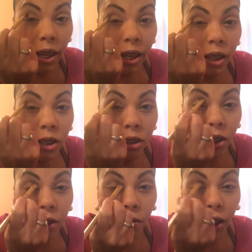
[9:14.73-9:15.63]
And
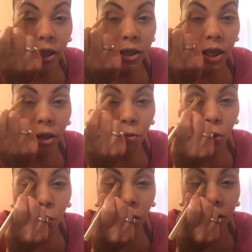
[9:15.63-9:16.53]
it, like I said, if
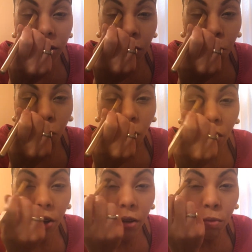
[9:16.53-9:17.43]
you want to see
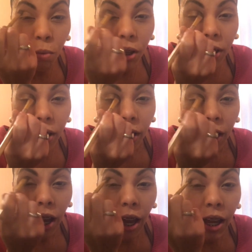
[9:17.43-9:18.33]
more of what
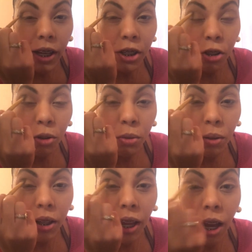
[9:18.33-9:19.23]
I
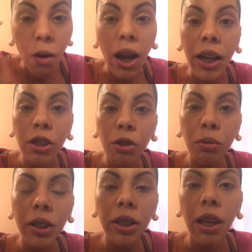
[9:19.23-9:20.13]
do and how I
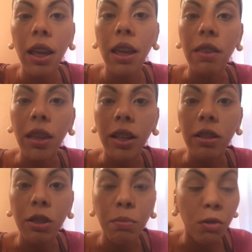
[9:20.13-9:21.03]
do it,
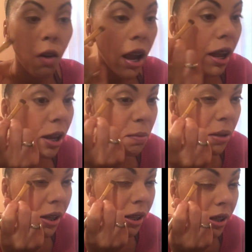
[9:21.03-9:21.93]
then subscribe
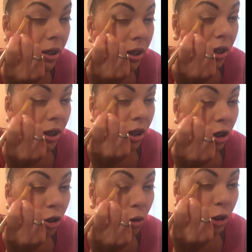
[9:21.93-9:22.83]
and,
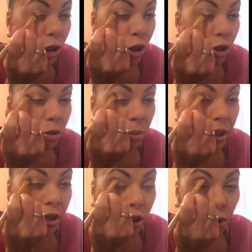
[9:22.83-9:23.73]
you know, encourage
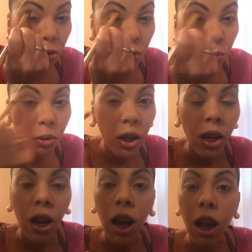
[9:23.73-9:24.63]
me to do
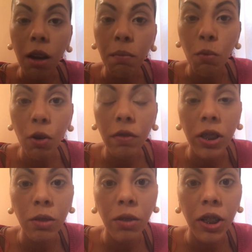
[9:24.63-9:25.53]
more of
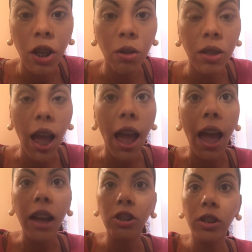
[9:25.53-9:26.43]
these videos.
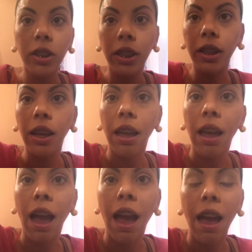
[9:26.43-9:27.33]
I
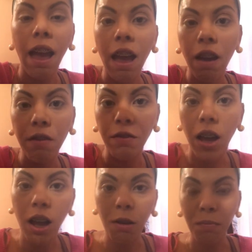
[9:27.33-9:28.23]
have
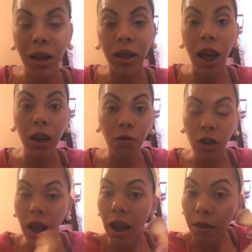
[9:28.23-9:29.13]
a lot of
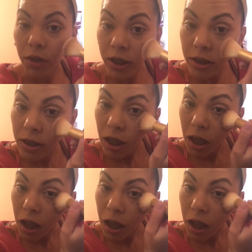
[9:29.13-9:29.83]
Javi's,